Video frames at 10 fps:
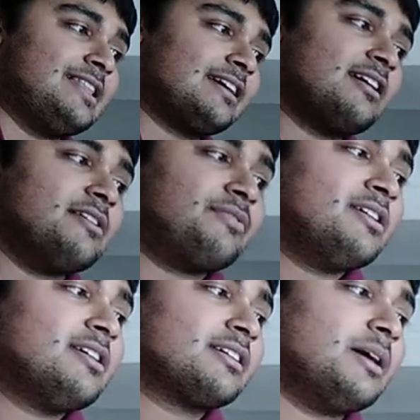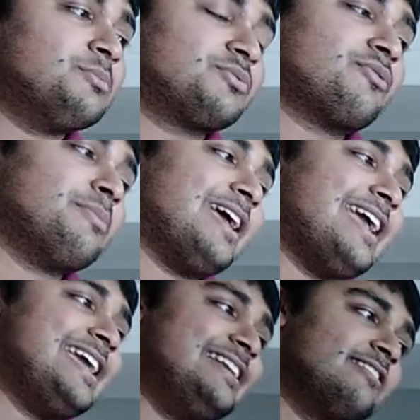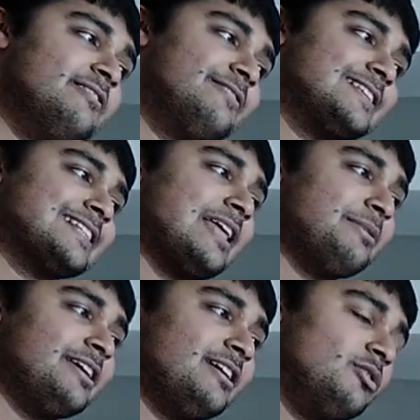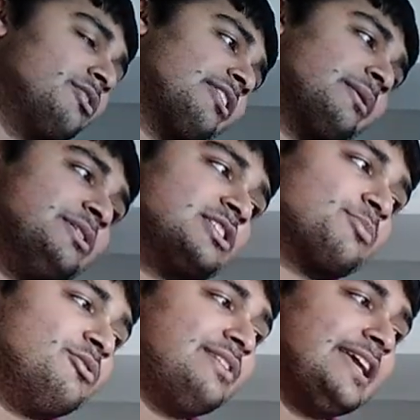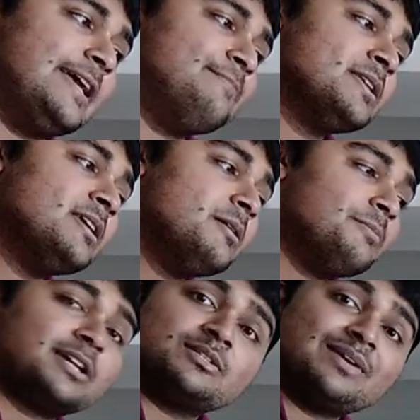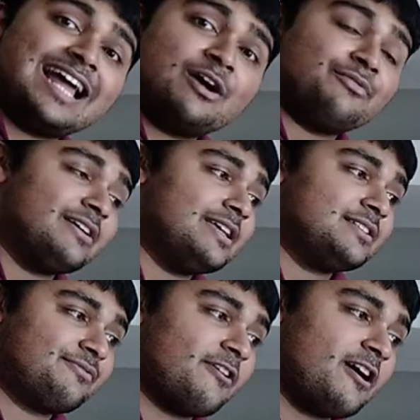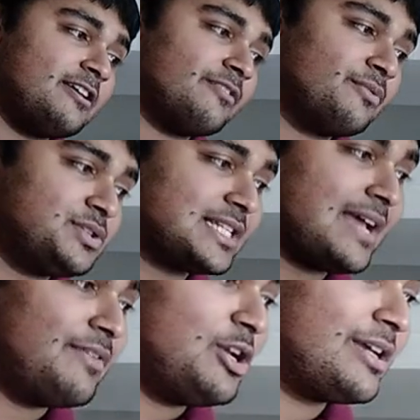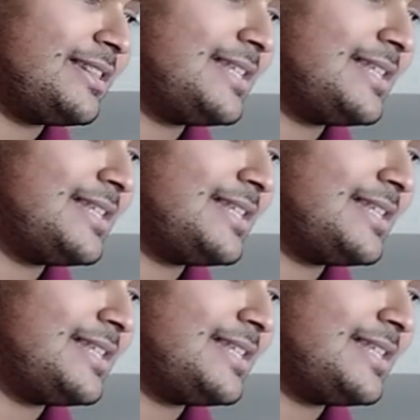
and that kind of comes from the aid of this lemma, or the thing we just proved here. Because when alpha is 5, if we just have a look at